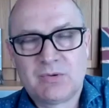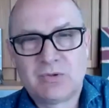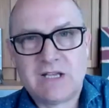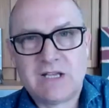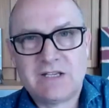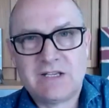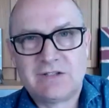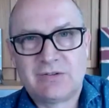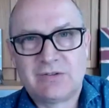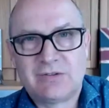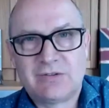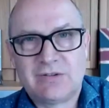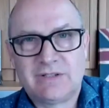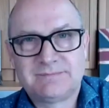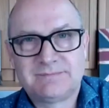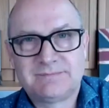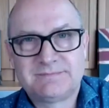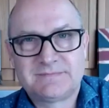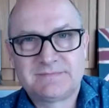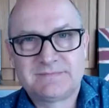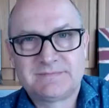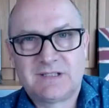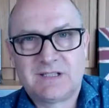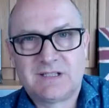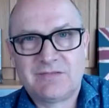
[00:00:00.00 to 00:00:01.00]
How you doing?
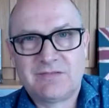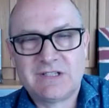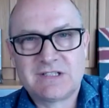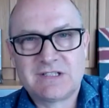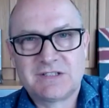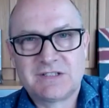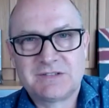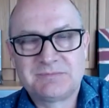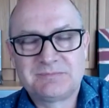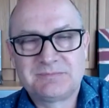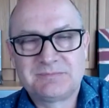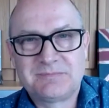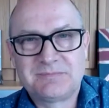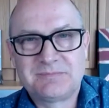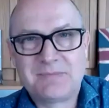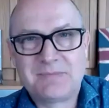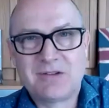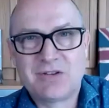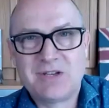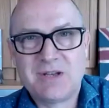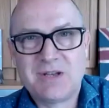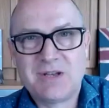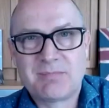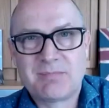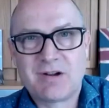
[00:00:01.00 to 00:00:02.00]
Lovely to be
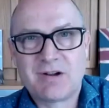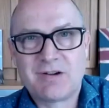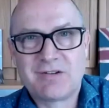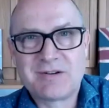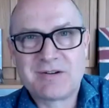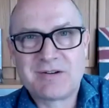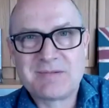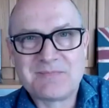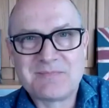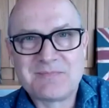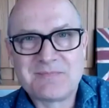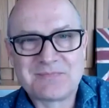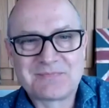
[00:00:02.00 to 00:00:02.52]
on your program.